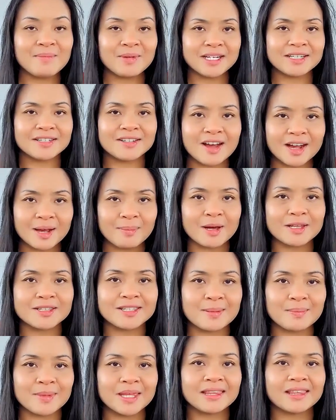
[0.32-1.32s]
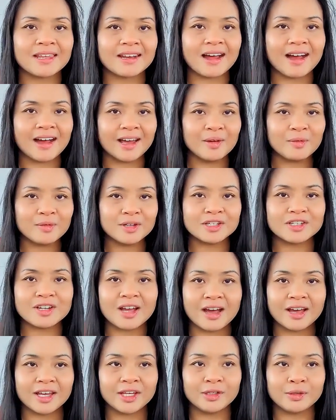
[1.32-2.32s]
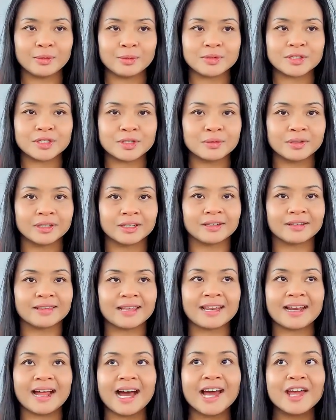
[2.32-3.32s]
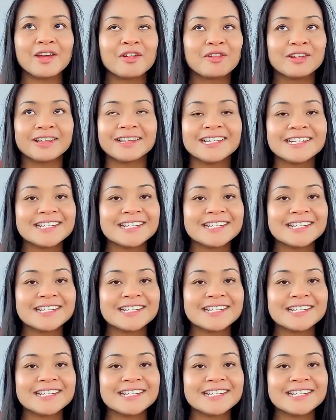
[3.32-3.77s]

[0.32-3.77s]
Today, I'm going to talk about something that I wish I knew sooner that I